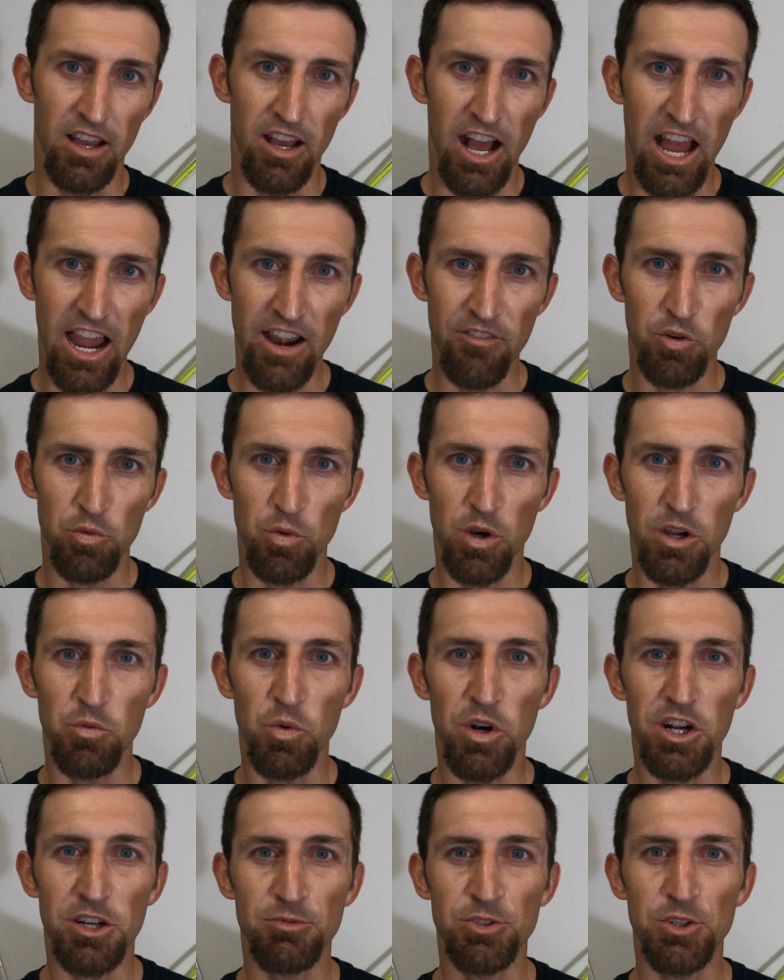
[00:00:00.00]
Hi everyone,
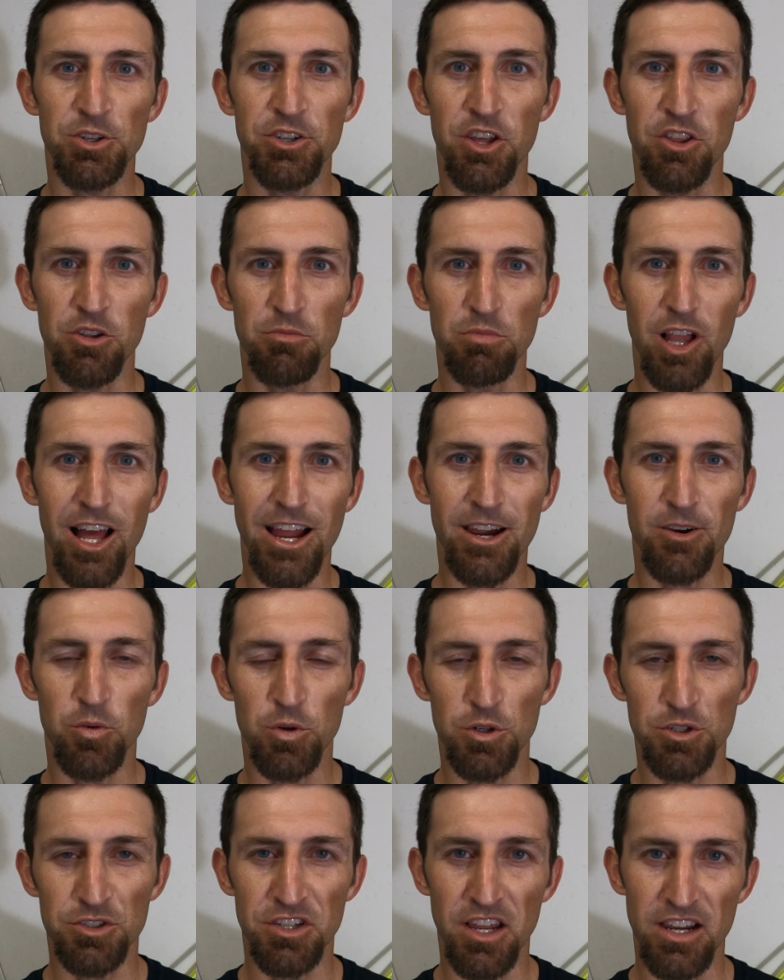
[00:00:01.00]
welcome to another
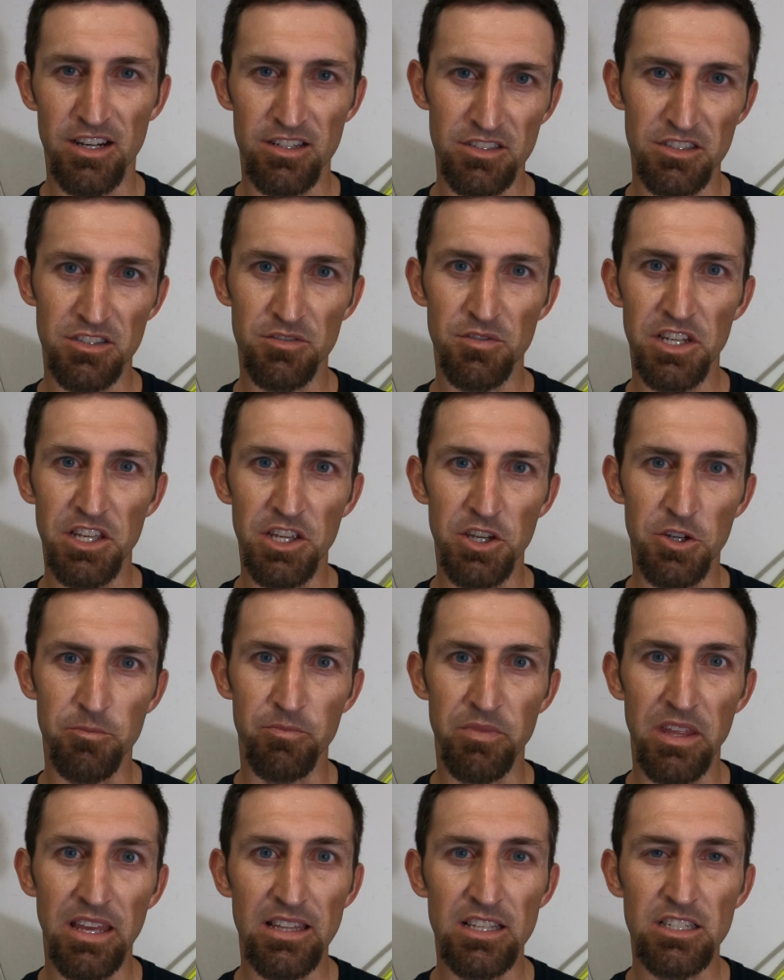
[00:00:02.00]
Blackwater Cyclist video.
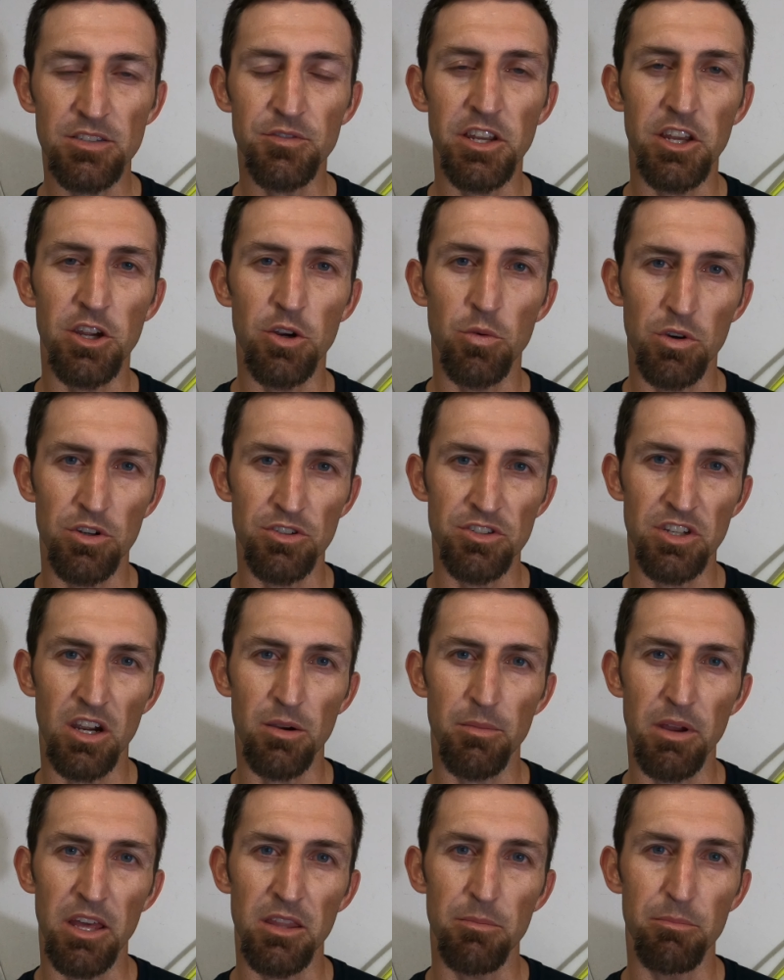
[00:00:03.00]
In this video we're going to talk
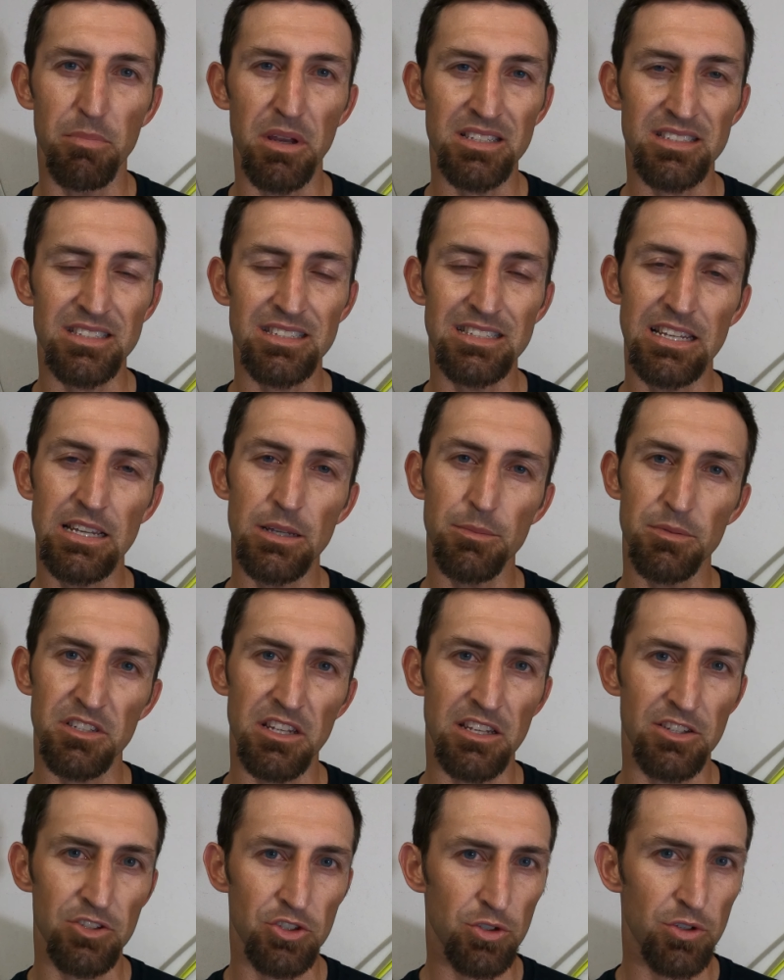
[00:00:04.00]
about the best tips
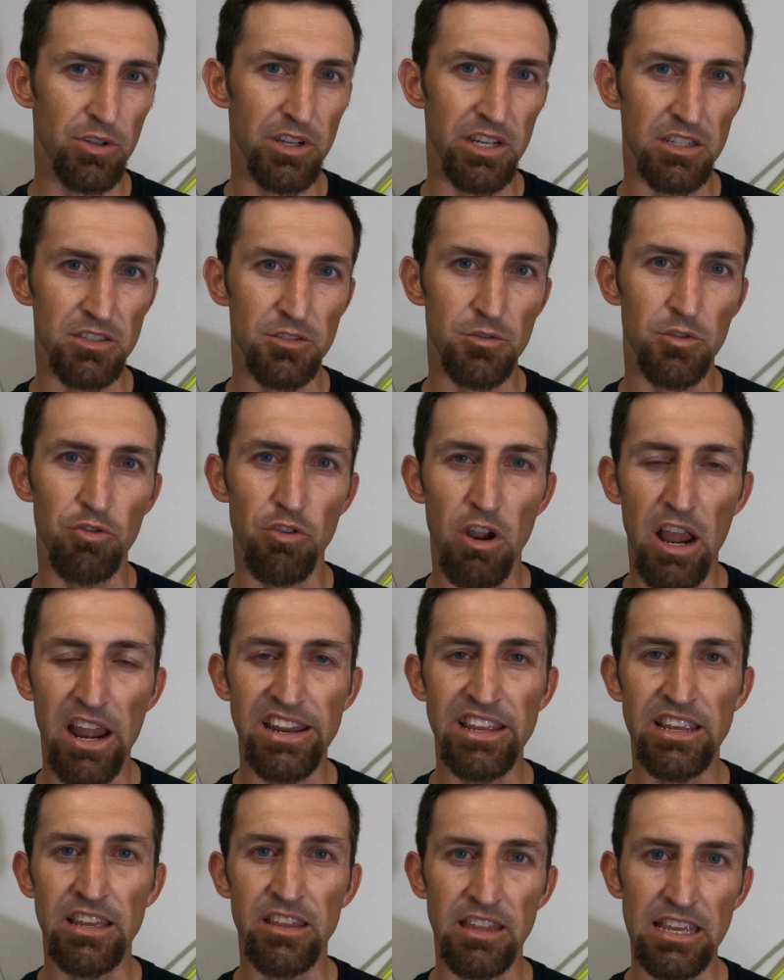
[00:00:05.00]
and tricks for
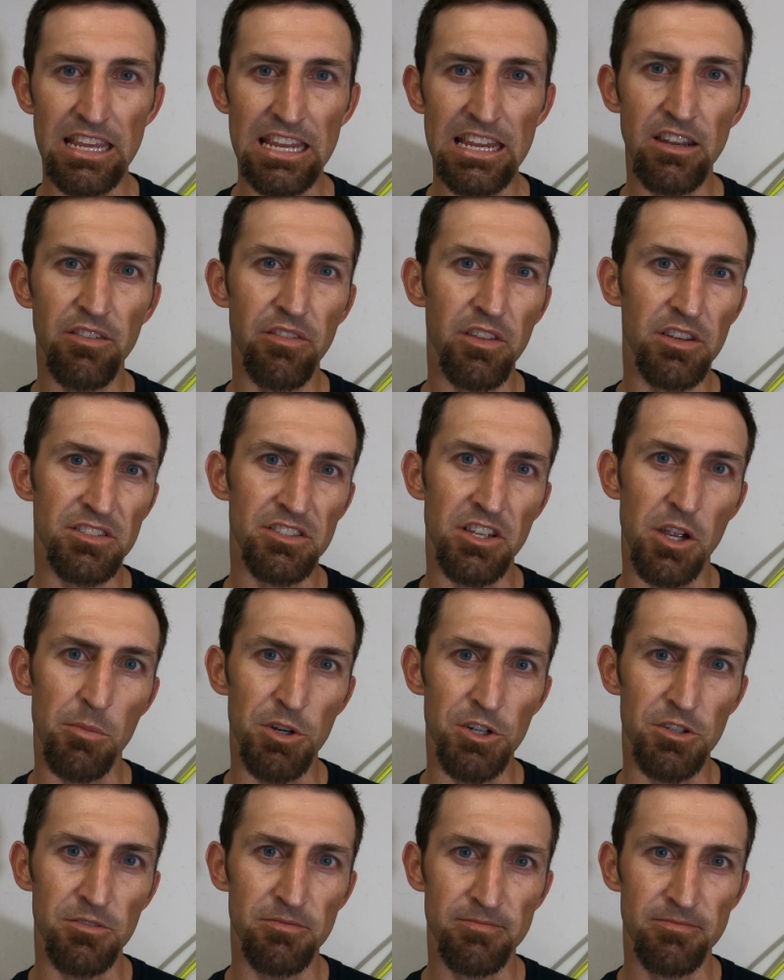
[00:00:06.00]
riding in the heat of the summer.